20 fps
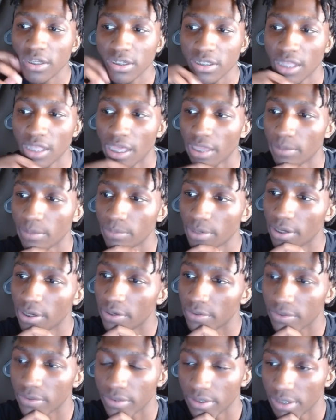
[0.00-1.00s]
It's like,
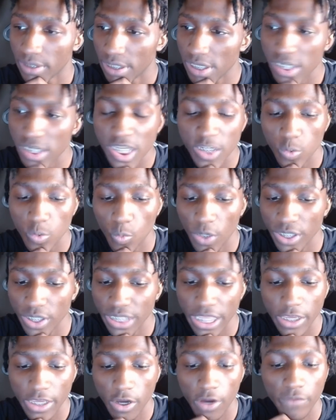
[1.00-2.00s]
bro, it's just one
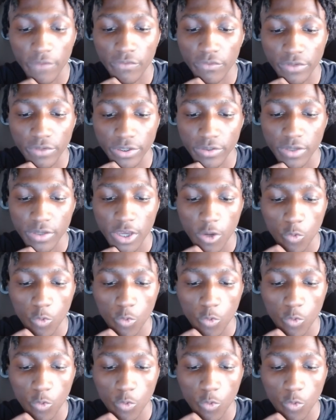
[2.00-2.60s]
day off for real.